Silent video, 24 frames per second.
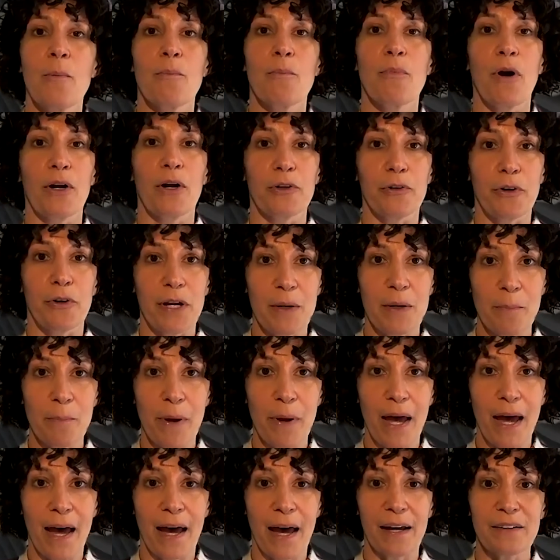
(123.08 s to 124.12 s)
broader
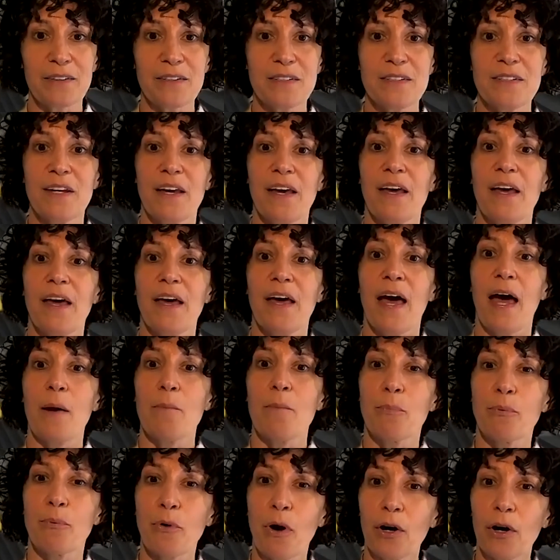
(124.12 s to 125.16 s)
impacts,
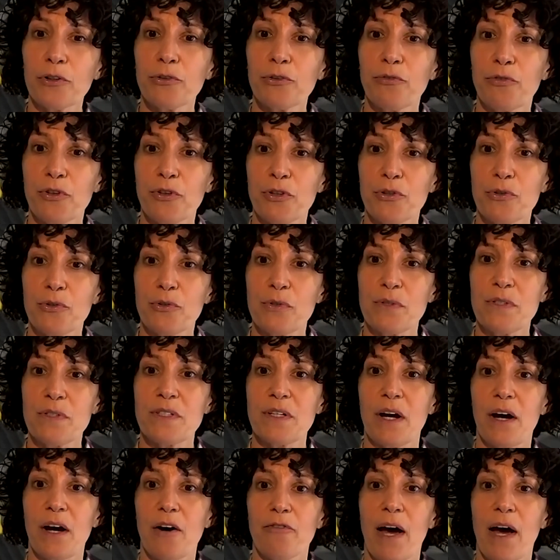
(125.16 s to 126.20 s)
and broader views
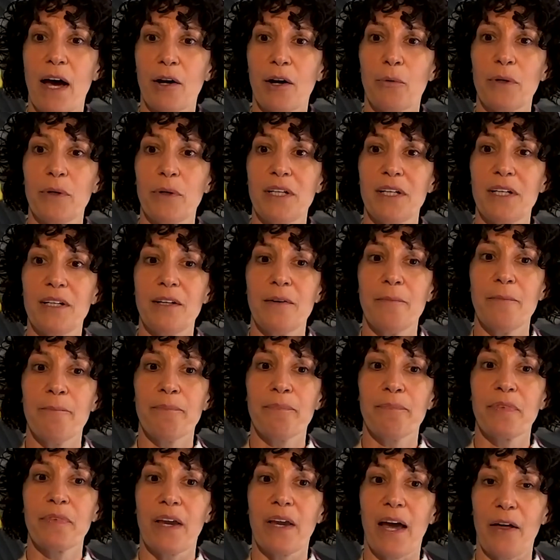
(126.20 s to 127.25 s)
of equity,
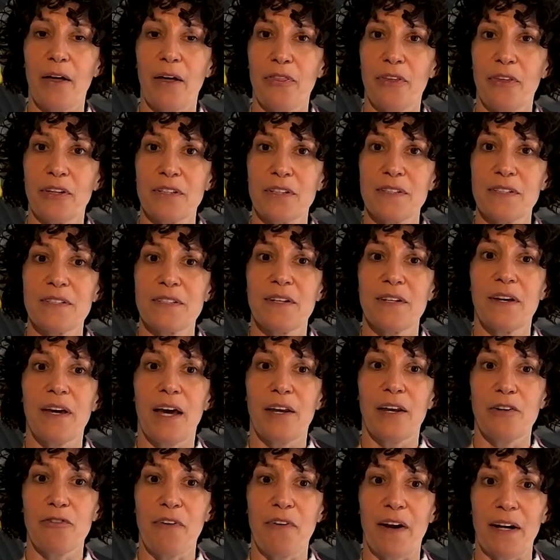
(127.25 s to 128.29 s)
ethics,
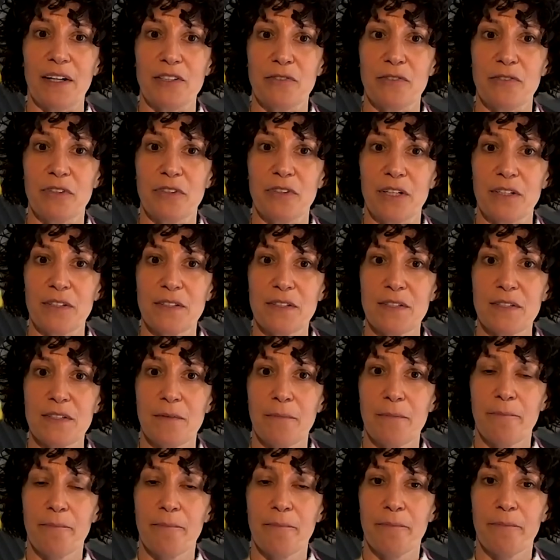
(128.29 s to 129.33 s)
and effectiveness.
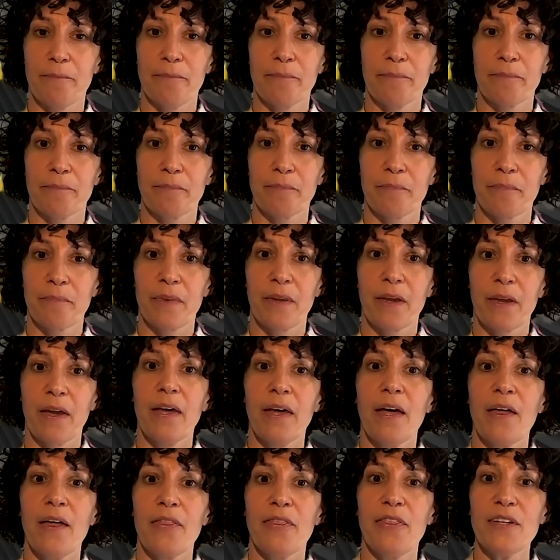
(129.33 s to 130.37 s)

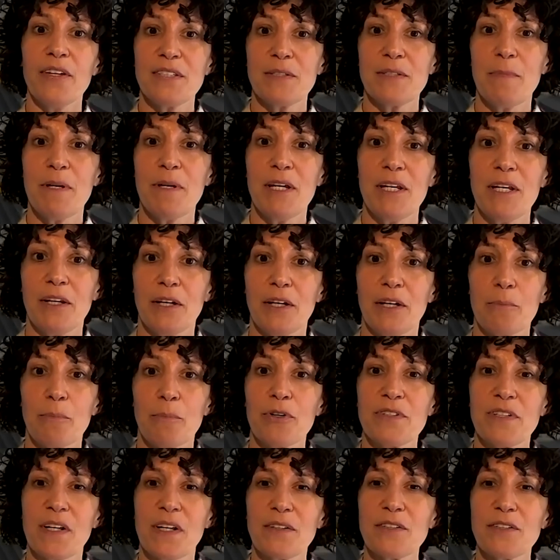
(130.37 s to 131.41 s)
This meeting
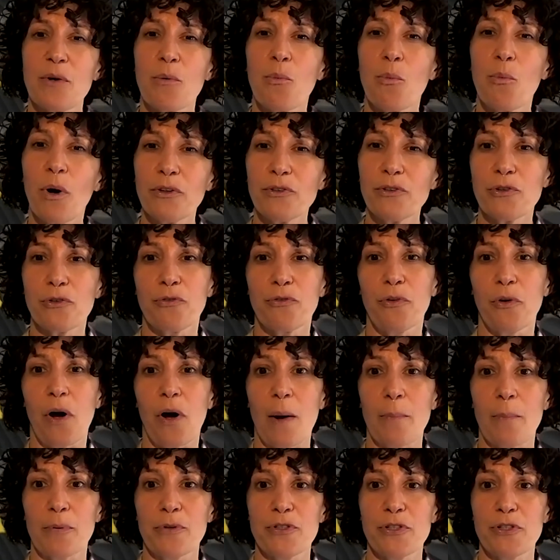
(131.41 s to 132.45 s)
presents a wonderful
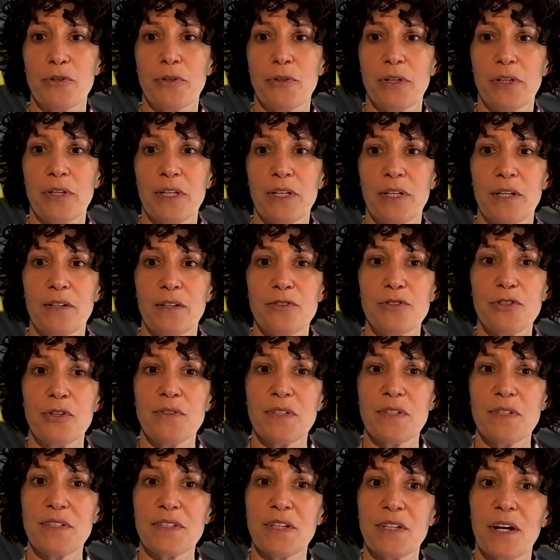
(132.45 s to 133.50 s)
opportunity to
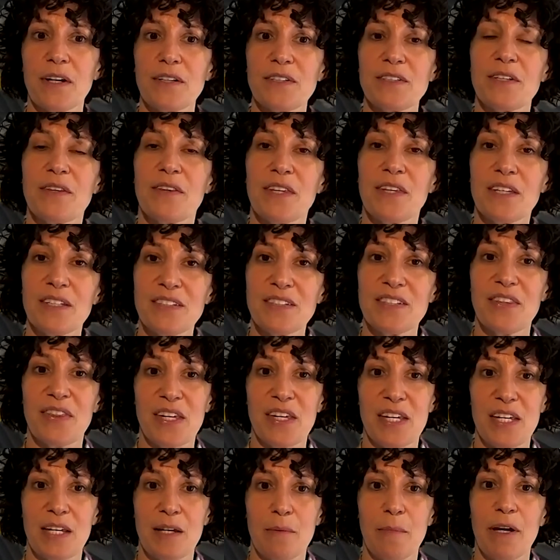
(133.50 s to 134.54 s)
discuss this
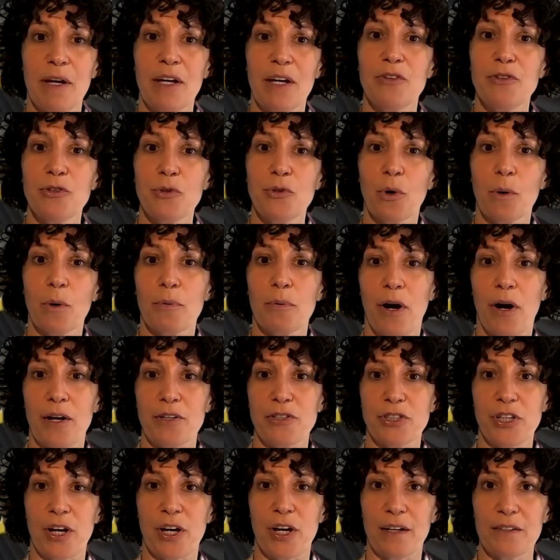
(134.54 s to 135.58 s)
theme in your
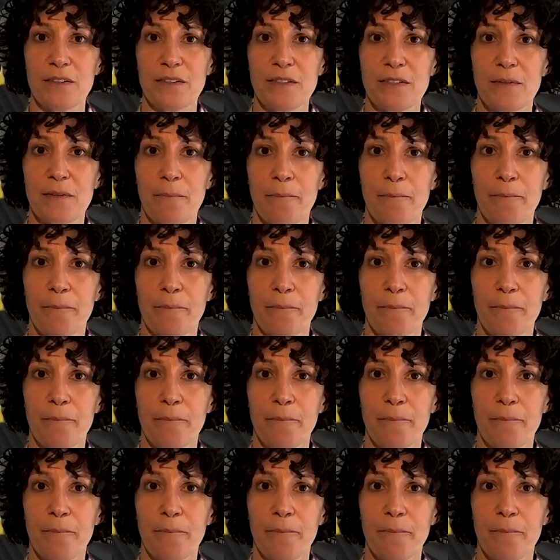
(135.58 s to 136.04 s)
projects,